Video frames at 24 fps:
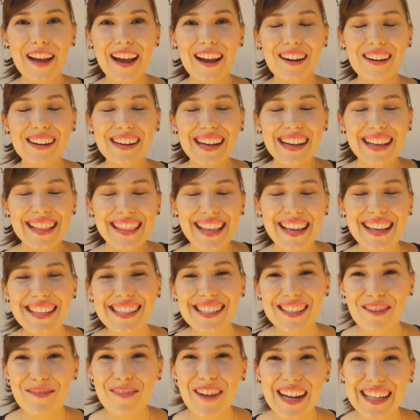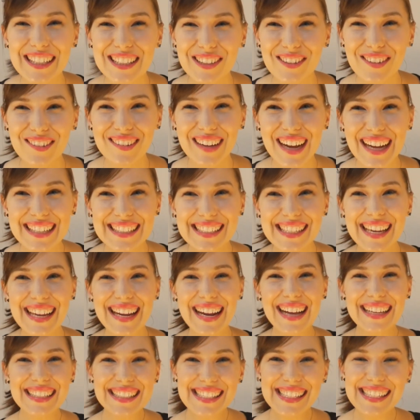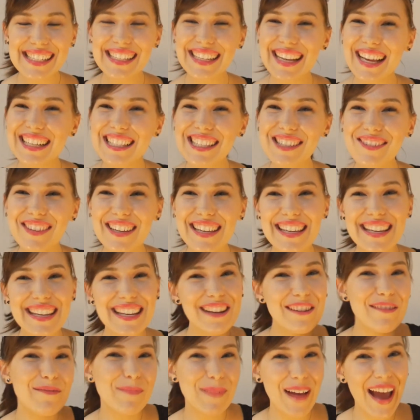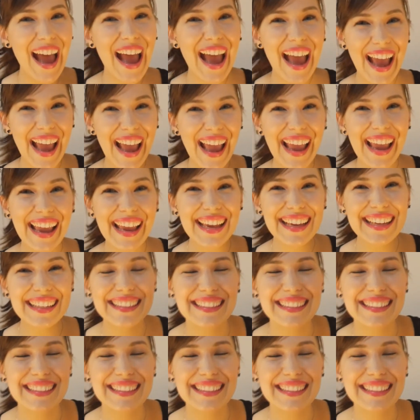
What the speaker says: now. Thank you so much for watching. I'll see you next week. Bye.